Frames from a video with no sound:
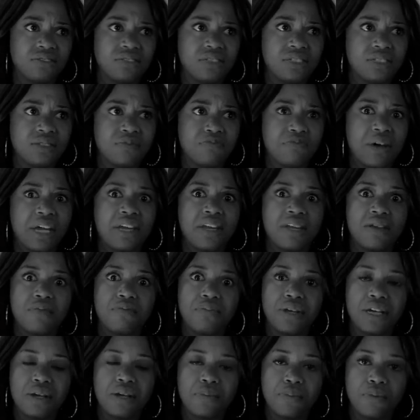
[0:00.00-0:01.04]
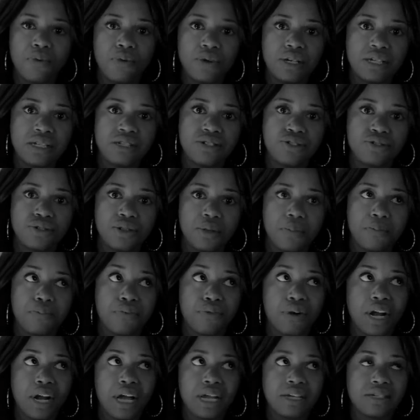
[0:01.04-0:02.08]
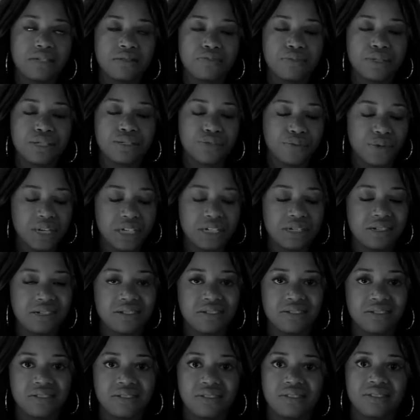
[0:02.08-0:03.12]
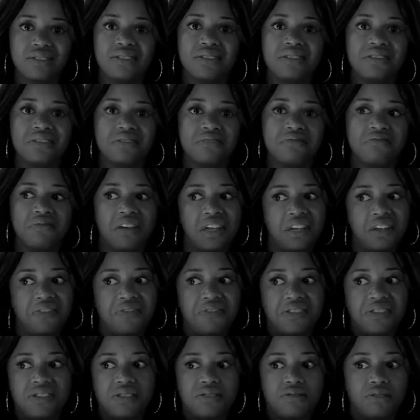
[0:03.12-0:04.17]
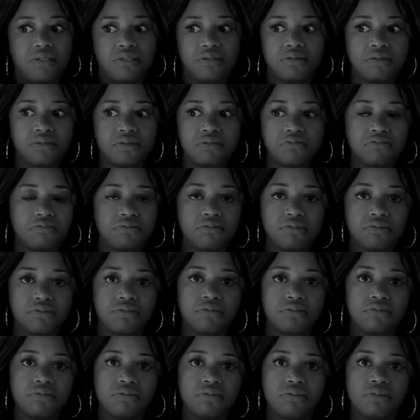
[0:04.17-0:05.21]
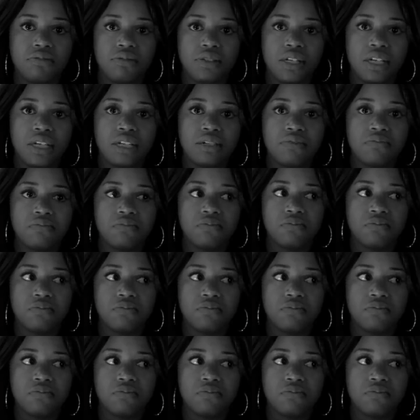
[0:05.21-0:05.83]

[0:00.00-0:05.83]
It's money being poured into the brand MISRED. And if it's not, then